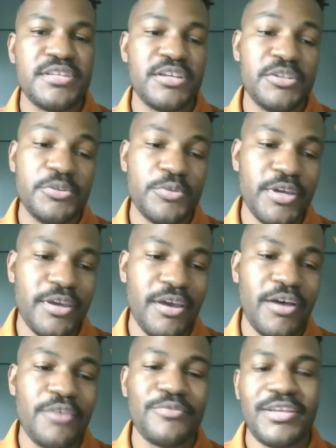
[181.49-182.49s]
including
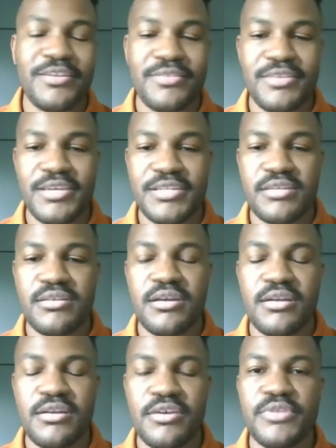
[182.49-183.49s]
health-related things and
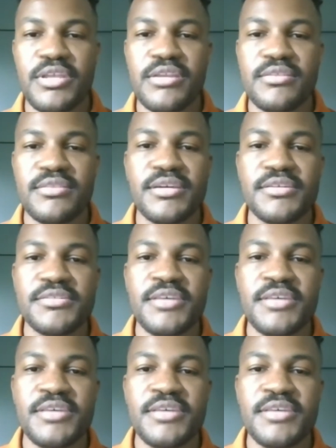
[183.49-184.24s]
non-health-related things,